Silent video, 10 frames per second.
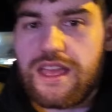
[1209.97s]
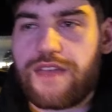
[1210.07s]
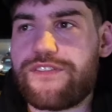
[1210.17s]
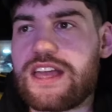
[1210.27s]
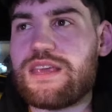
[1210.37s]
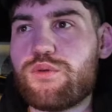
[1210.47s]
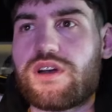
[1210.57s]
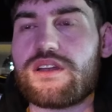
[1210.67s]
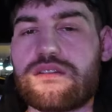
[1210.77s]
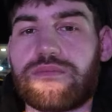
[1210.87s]
If
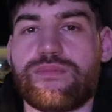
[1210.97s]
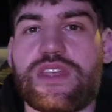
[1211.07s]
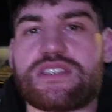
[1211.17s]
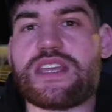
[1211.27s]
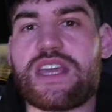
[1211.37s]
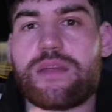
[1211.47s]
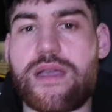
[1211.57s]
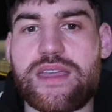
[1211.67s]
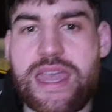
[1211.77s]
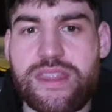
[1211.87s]
anyone is thinking
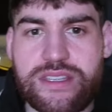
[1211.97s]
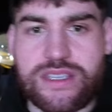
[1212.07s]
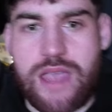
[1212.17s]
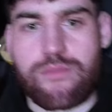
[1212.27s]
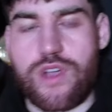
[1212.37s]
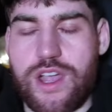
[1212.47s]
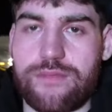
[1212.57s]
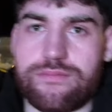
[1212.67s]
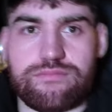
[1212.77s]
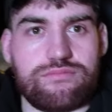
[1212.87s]
about getting this camera,
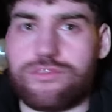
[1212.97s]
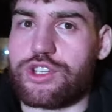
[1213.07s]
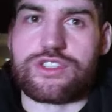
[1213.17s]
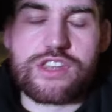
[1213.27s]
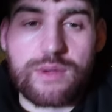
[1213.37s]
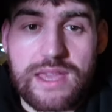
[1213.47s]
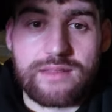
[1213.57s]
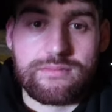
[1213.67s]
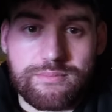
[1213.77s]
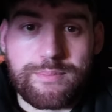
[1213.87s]
just do it.
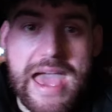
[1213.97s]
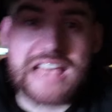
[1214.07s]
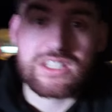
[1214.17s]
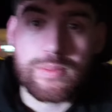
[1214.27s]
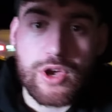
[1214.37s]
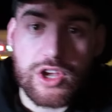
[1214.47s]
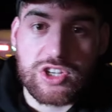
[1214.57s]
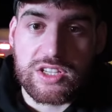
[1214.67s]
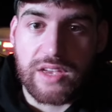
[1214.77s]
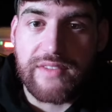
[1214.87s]
Best
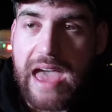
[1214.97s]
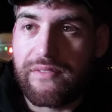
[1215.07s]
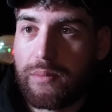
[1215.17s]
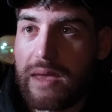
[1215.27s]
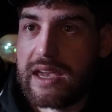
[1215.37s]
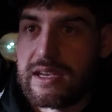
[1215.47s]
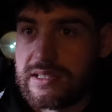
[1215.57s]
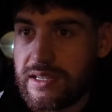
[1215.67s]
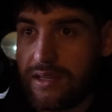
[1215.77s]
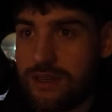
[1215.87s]
purchase I've ever made.
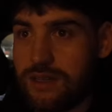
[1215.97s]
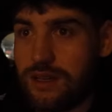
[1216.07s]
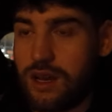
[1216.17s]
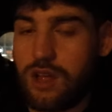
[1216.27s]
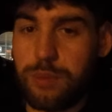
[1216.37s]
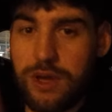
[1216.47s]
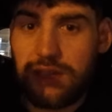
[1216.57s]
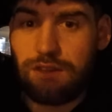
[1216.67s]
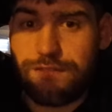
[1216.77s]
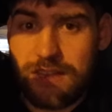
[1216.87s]
And I'll put
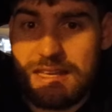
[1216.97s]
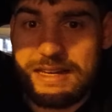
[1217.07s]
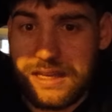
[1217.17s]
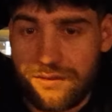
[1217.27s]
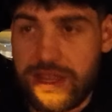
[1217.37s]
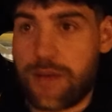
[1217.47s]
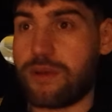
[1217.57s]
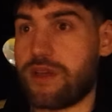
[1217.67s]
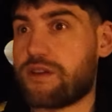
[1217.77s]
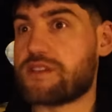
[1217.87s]
an affiliate link for that
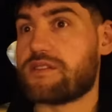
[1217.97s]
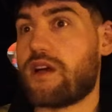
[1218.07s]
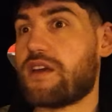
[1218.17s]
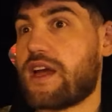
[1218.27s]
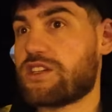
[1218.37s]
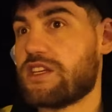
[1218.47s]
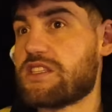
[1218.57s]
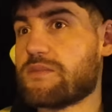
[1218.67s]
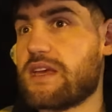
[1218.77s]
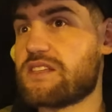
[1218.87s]
below because I actually need
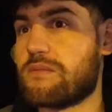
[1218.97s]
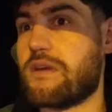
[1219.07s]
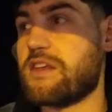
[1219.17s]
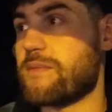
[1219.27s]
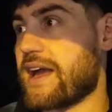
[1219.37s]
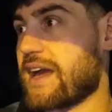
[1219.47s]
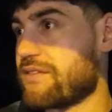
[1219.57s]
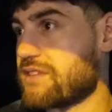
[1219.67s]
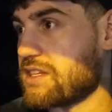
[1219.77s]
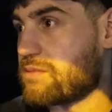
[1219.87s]
to make some money back
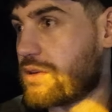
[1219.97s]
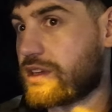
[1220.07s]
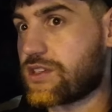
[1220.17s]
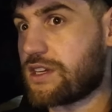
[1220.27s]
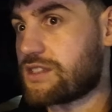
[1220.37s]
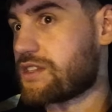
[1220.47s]
after this purchase.